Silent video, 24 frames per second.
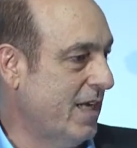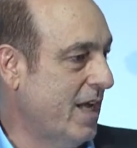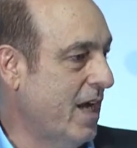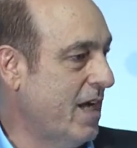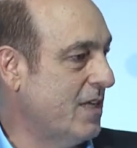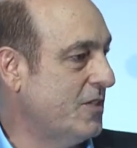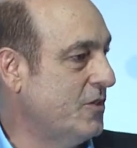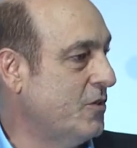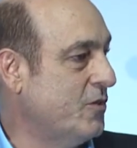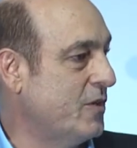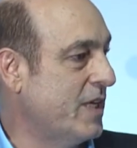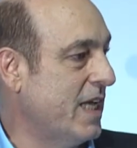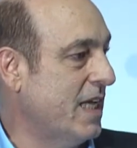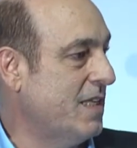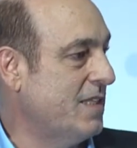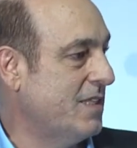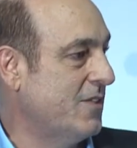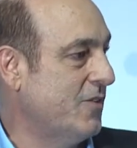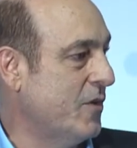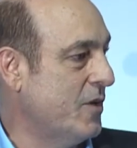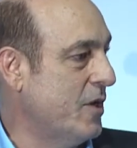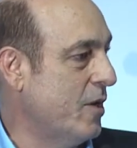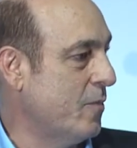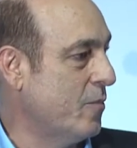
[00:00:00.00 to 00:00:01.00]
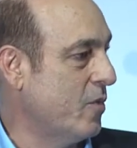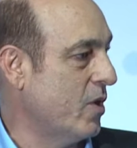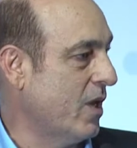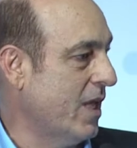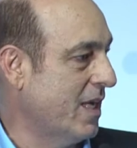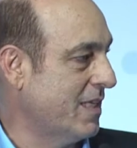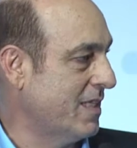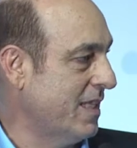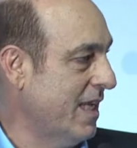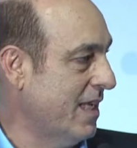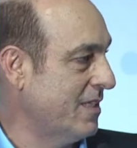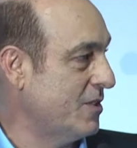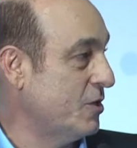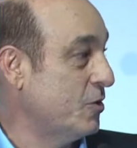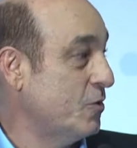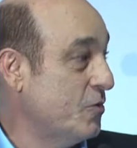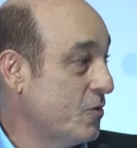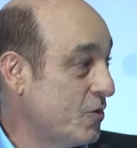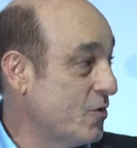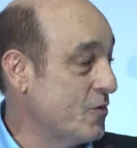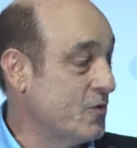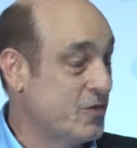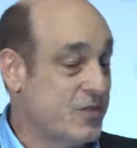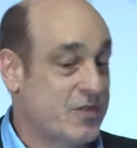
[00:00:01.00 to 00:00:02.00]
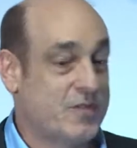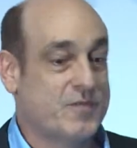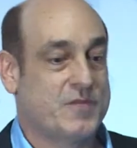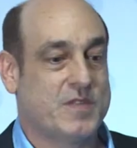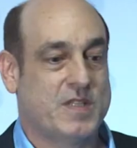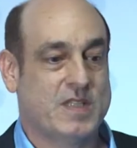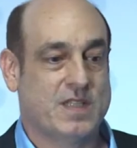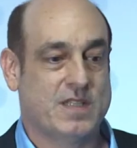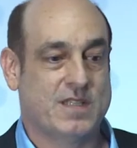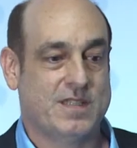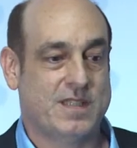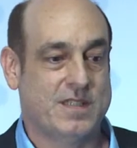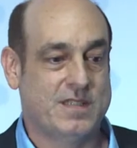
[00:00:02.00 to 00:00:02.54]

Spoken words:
How do you get to a number like that? 2/3 of the